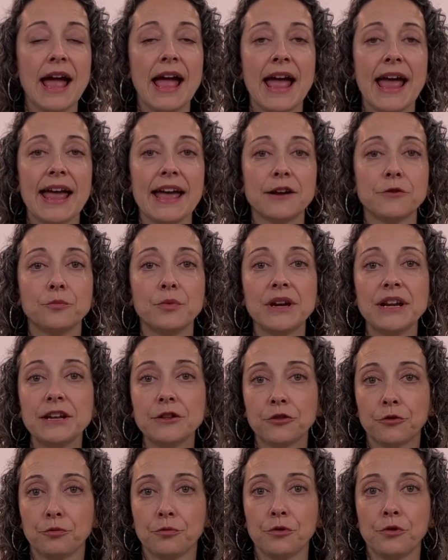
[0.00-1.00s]
and reading
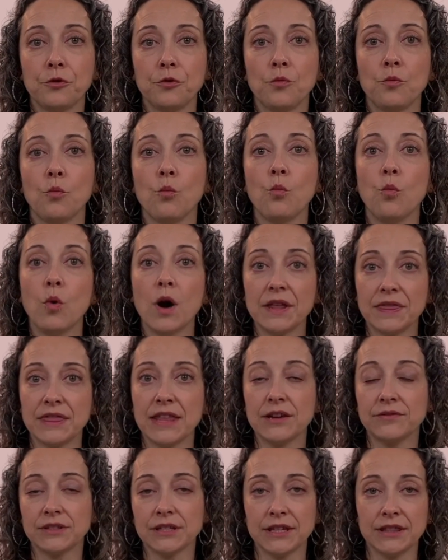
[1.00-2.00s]
through what
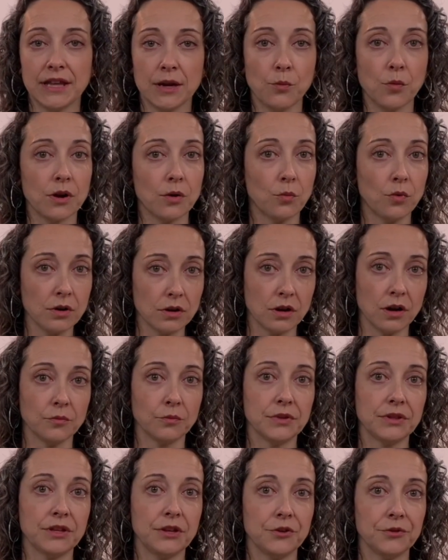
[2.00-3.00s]
they've said they want to work on
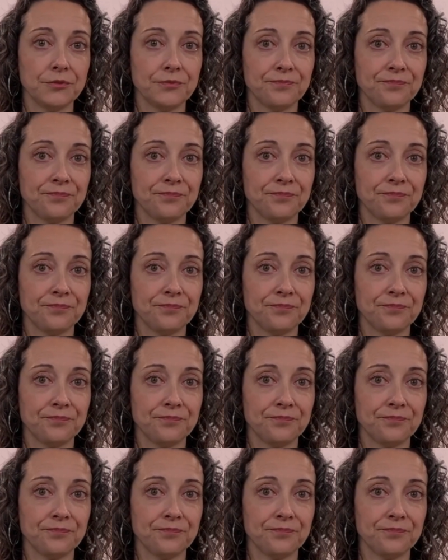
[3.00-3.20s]
with you.